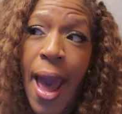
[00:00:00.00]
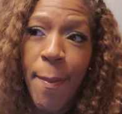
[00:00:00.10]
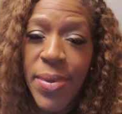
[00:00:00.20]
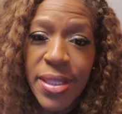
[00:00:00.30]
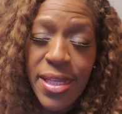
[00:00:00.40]

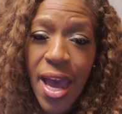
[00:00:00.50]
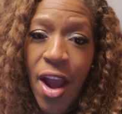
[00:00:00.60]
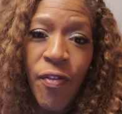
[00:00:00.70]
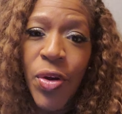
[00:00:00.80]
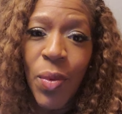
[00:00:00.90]
happens
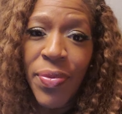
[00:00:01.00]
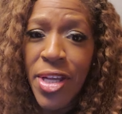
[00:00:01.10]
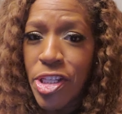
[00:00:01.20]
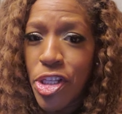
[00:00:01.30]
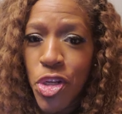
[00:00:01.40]
to everyone.
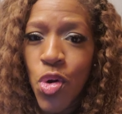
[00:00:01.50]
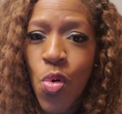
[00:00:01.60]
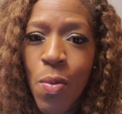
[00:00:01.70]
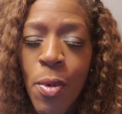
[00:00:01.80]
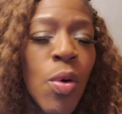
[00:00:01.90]
This is
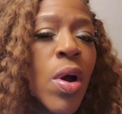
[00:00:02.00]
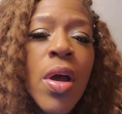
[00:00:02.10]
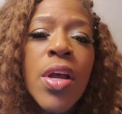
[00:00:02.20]
normal.